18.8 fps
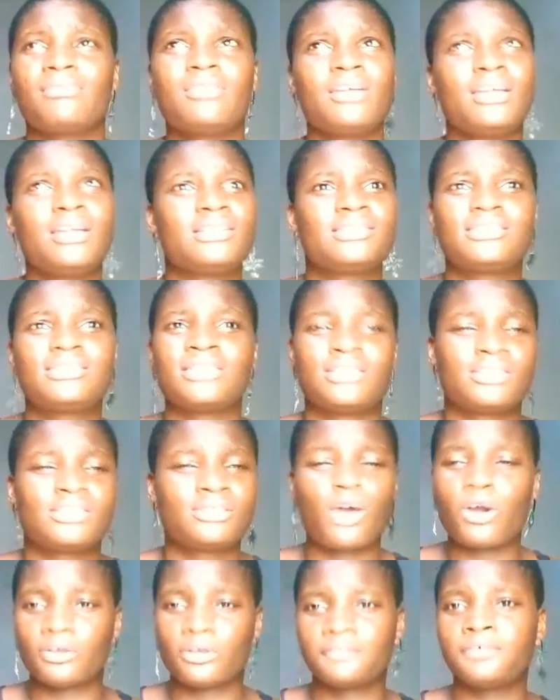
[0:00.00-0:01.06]
it's
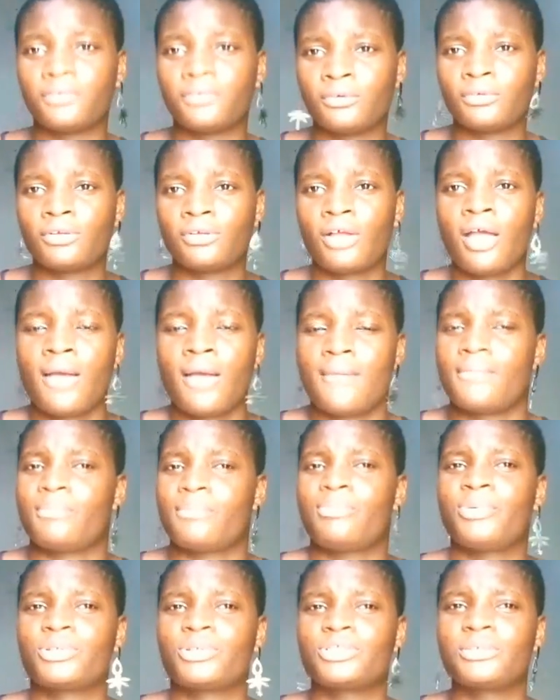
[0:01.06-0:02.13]
awful,
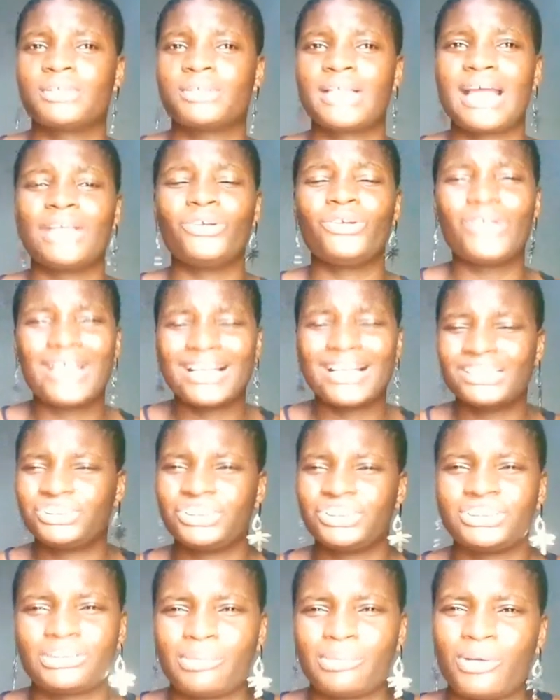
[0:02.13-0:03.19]
but something I know you can't
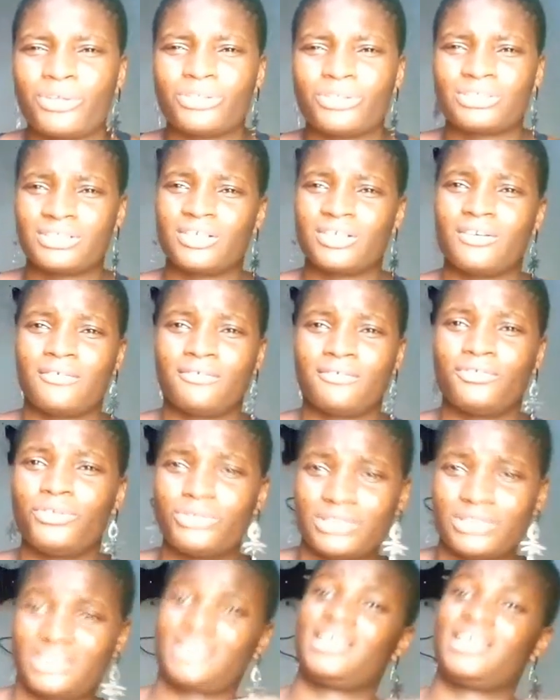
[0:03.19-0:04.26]
change about yourself,
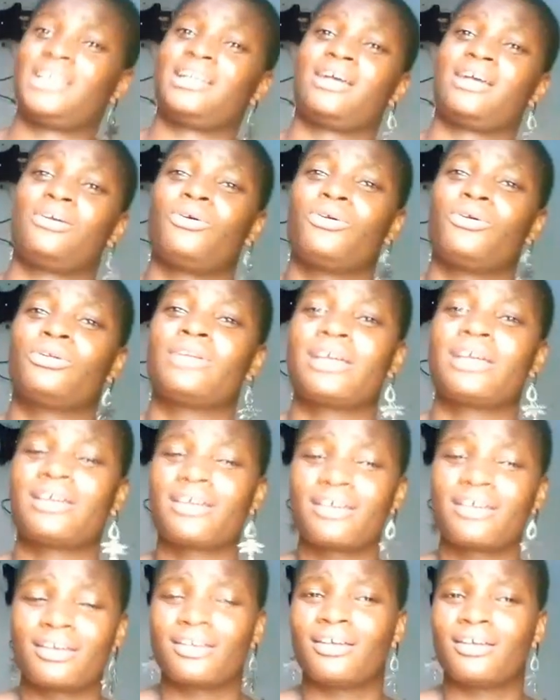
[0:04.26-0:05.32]
don't say it at all. Like,
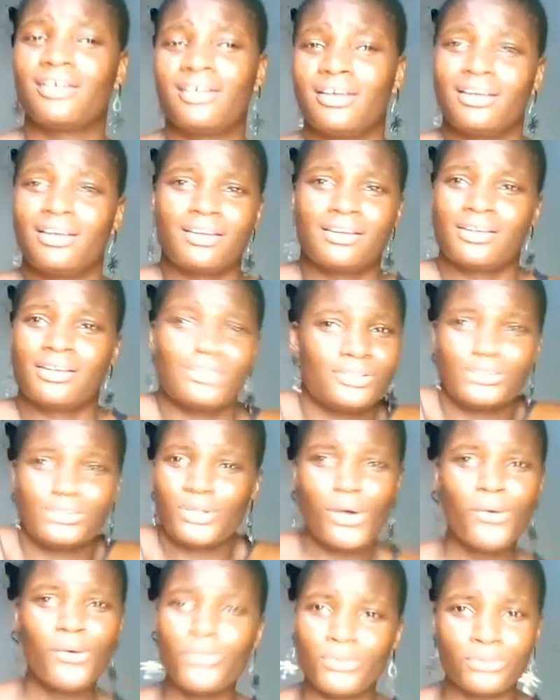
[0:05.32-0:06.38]

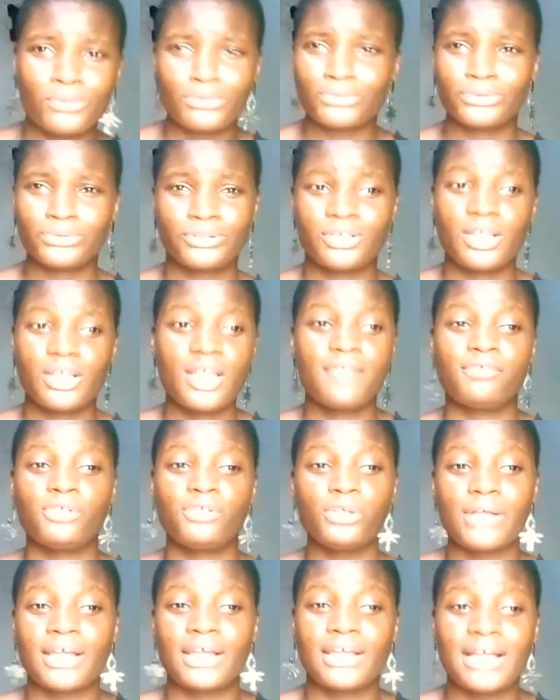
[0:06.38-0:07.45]
don't, if you
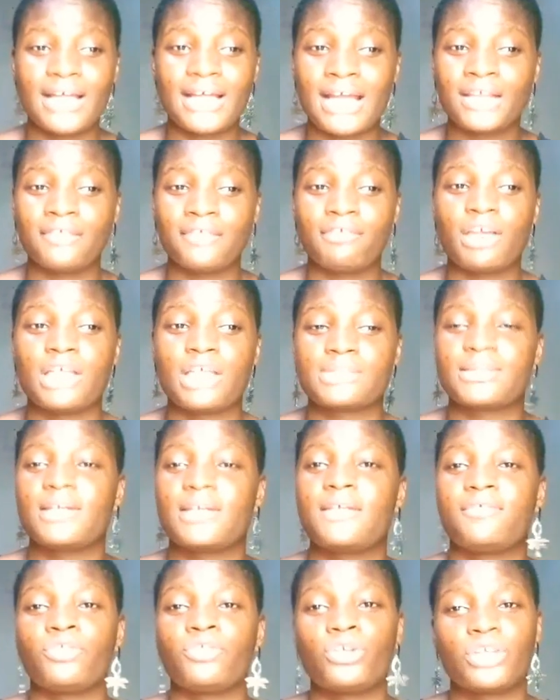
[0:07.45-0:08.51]
know that you can,
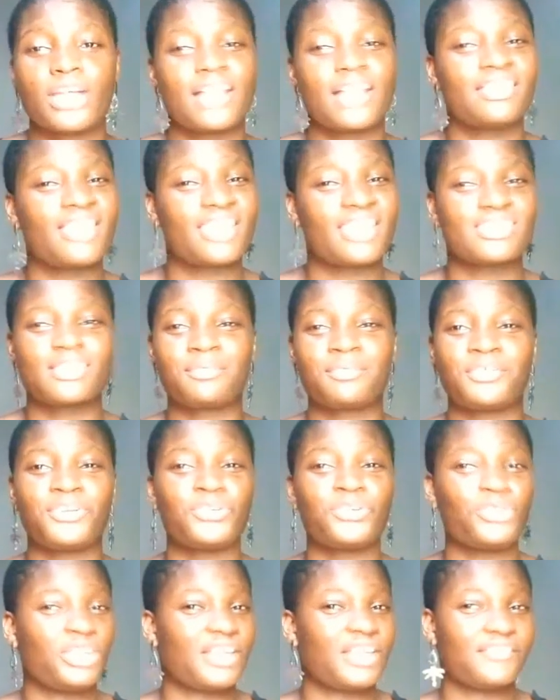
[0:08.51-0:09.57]
especially if you know you can't take something,
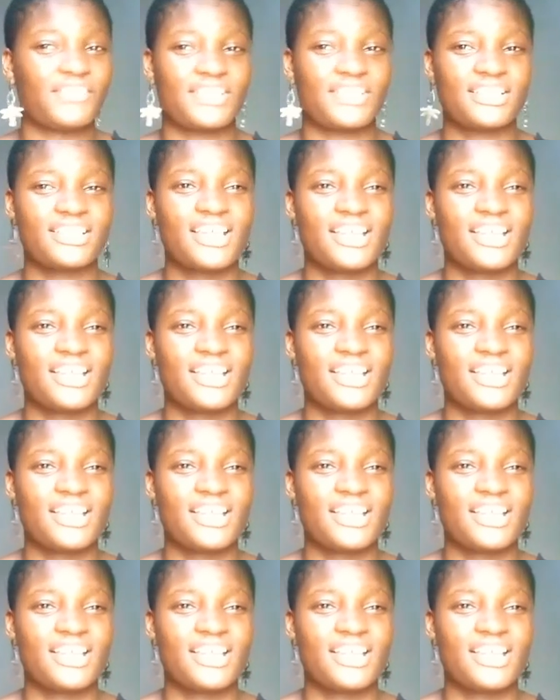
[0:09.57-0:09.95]
don't give it.